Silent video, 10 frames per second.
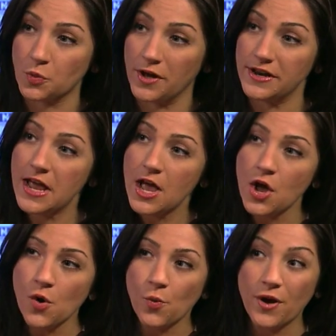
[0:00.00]
one
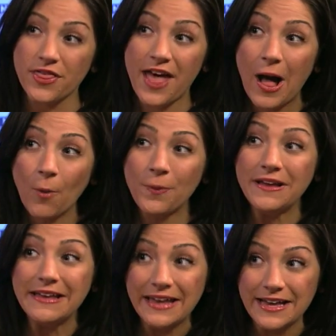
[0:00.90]
with
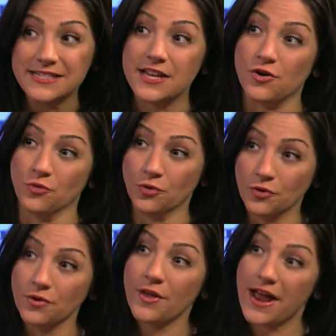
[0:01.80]
helping kids in a
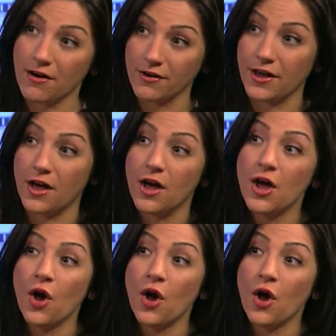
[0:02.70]
rural area